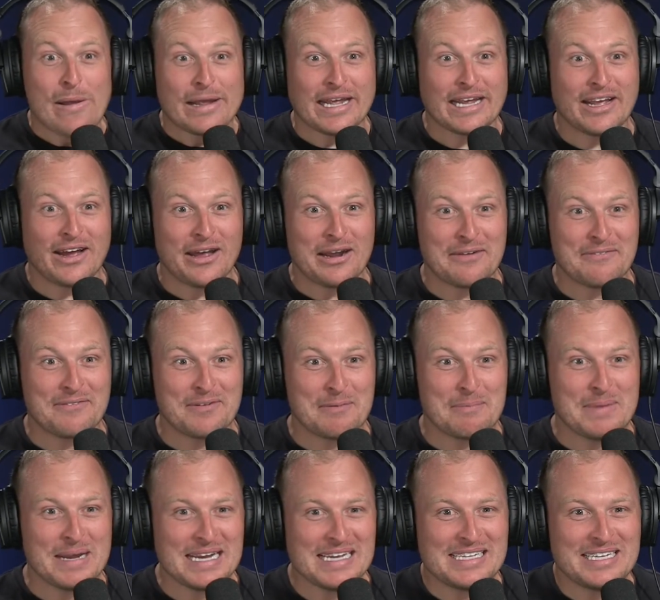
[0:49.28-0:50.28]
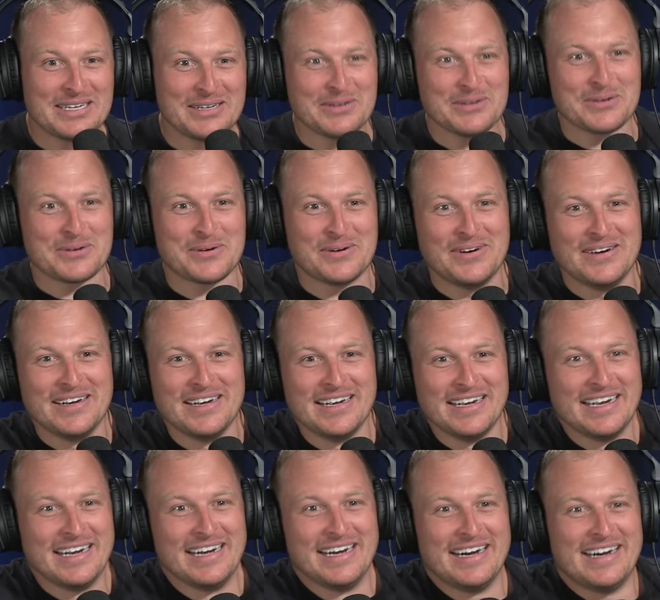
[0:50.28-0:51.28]
he got it from me too.
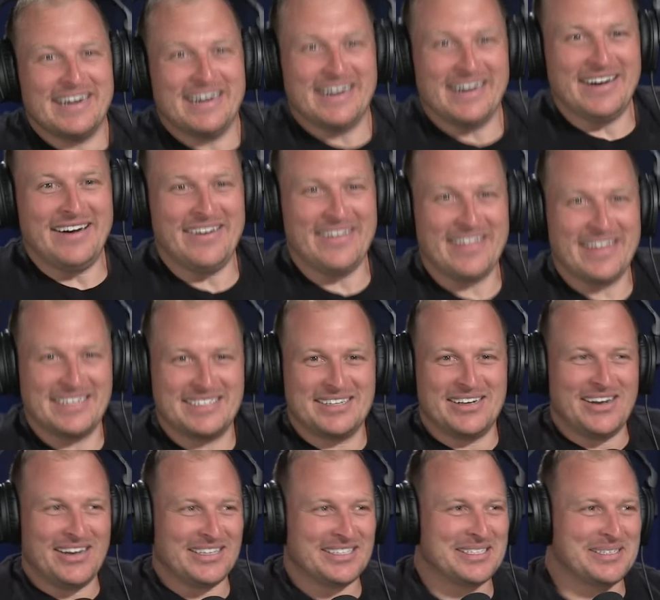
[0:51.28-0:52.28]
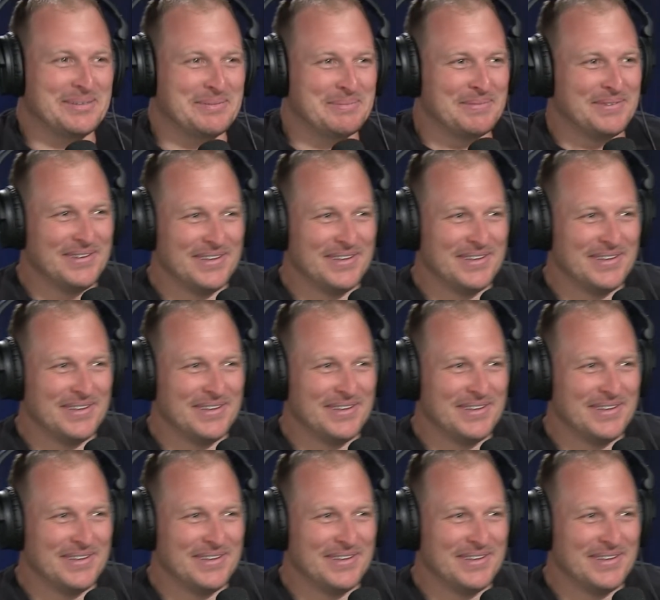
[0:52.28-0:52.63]
Oh, that's awesome.